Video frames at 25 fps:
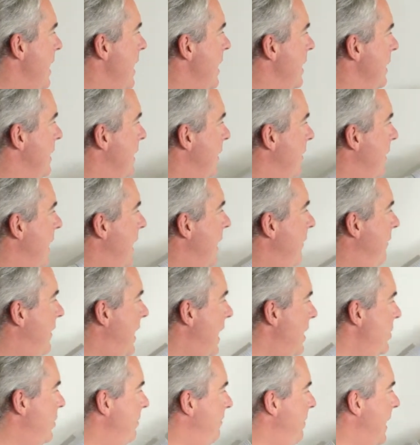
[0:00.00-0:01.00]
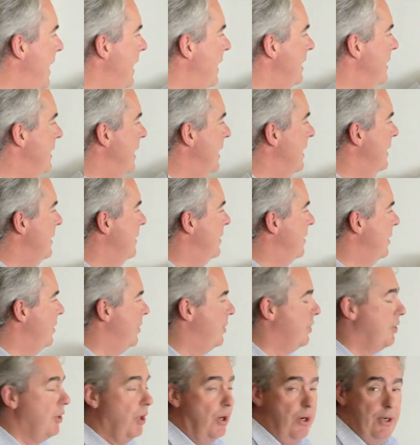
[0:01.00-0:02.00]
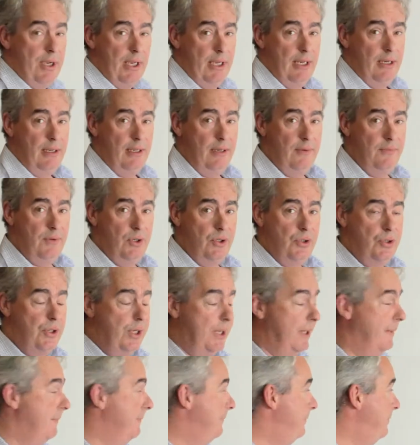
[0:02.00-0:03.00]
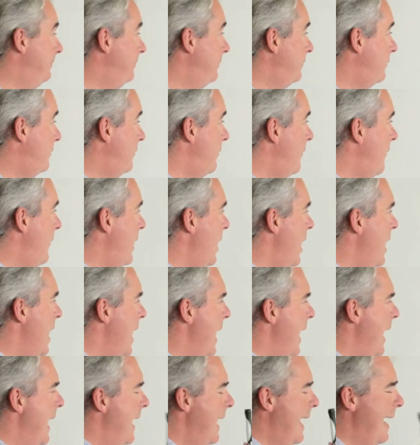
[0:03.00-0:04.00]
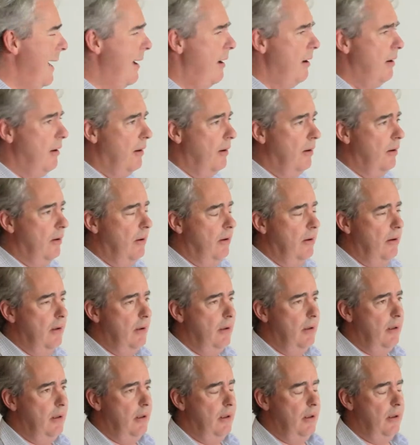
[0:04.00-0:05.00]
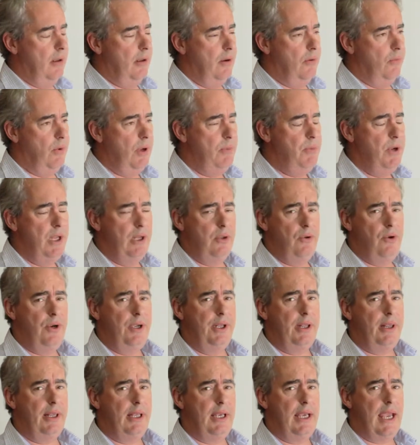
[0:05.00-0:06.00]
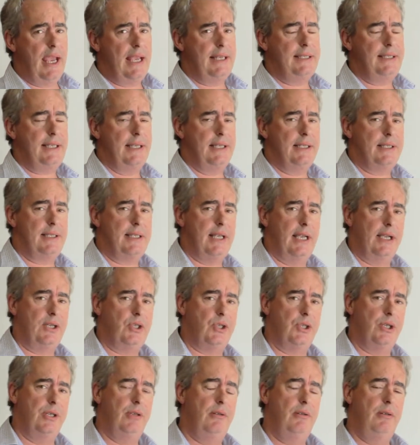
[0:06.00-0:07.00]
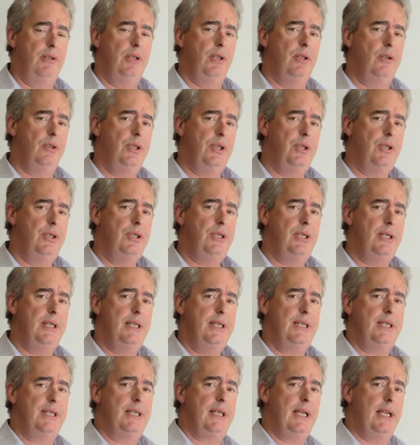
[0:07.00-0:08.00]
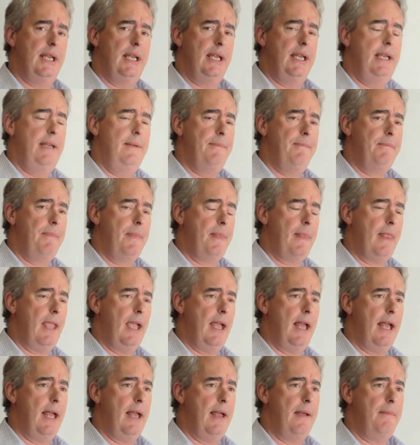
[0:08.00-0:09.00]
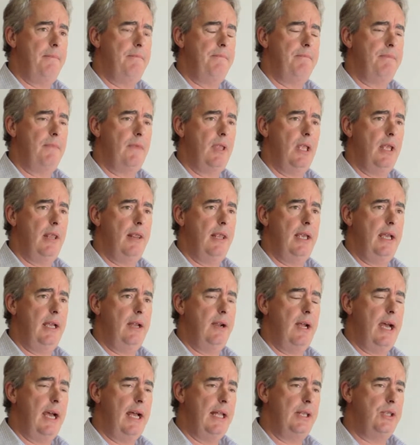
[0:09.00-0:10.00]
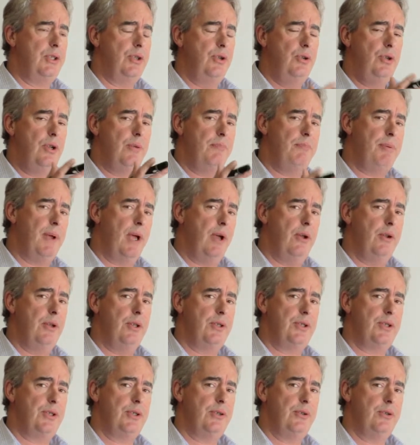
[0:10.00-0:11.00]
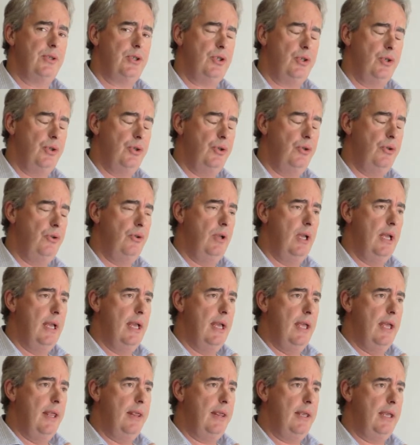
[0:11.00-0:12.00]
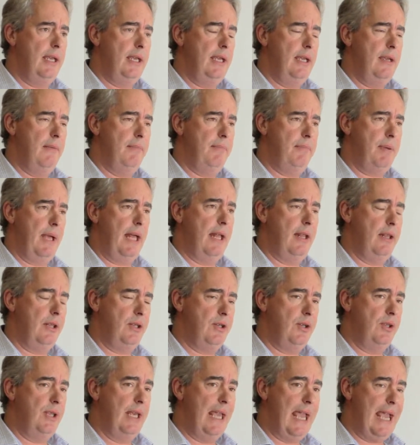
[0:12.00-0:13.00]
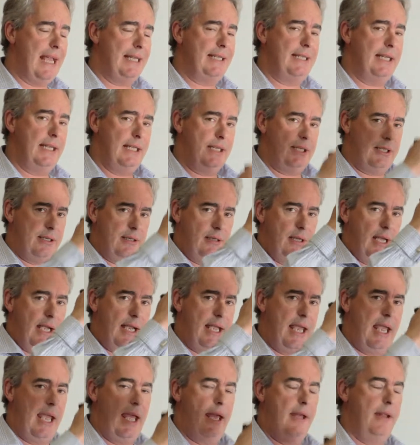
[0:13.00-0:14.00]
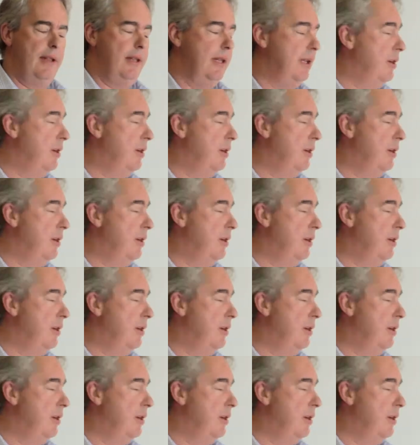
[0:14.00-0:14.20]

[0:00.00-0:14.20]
So we'll have cash at bank, debtors, stock and inventory. Now, when we look at the asset section, you'll usually see there are two components to the assets account.